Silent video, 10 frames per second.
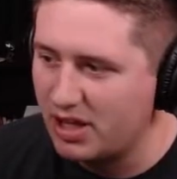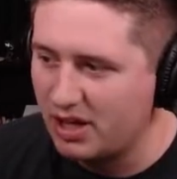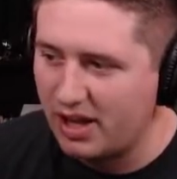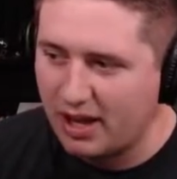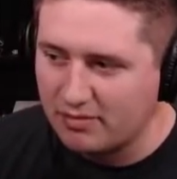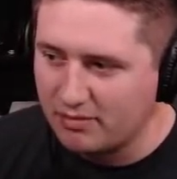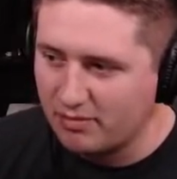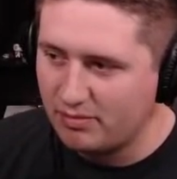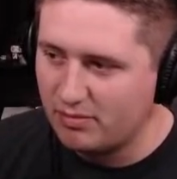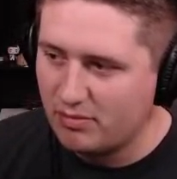Hit it again.
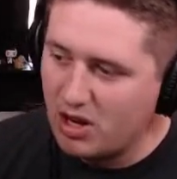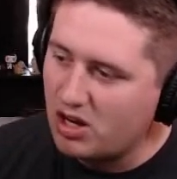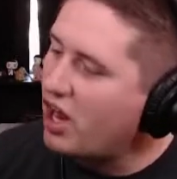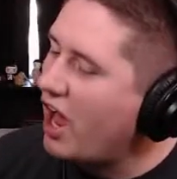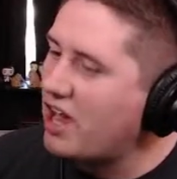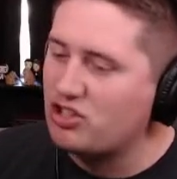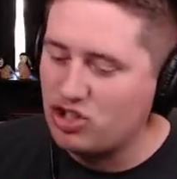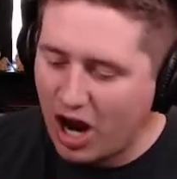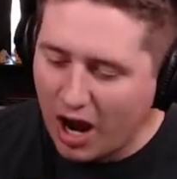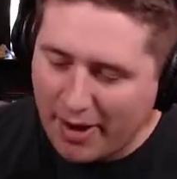
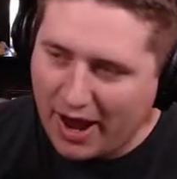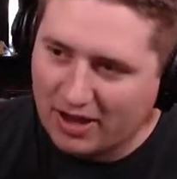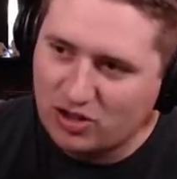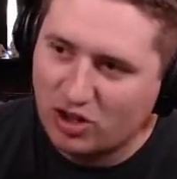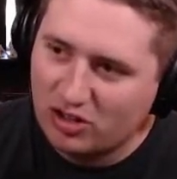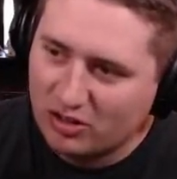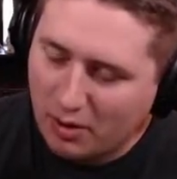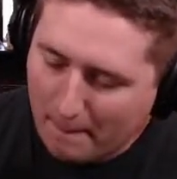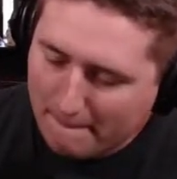Nice job, Axel.